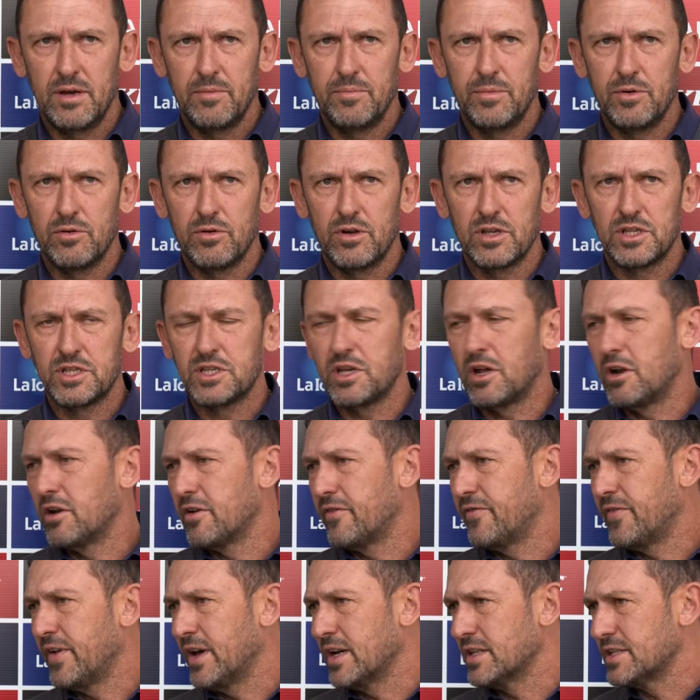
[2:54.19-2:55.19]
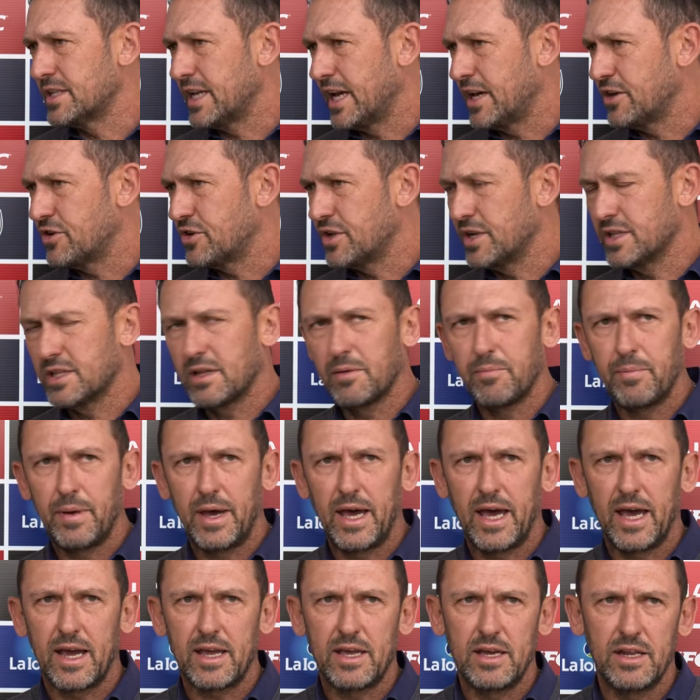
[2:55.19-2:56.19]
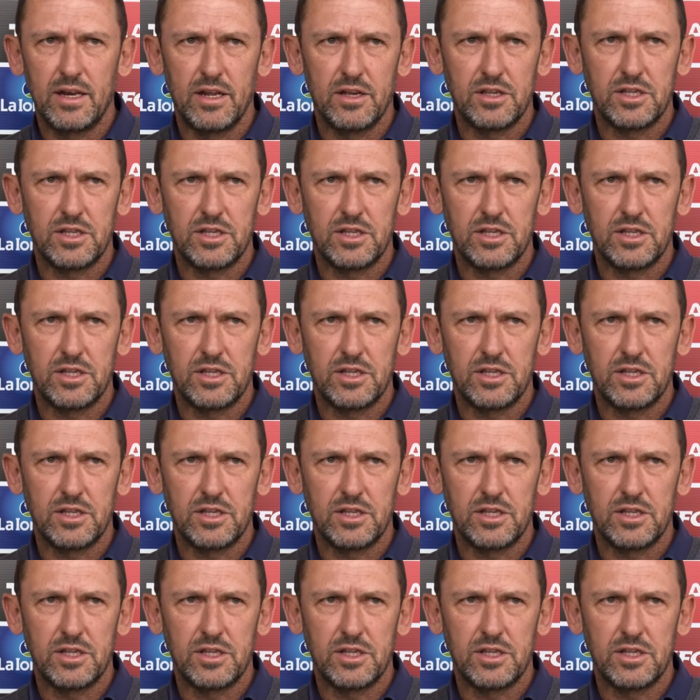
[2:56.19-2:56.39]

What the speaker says: built a solid foundation at the back.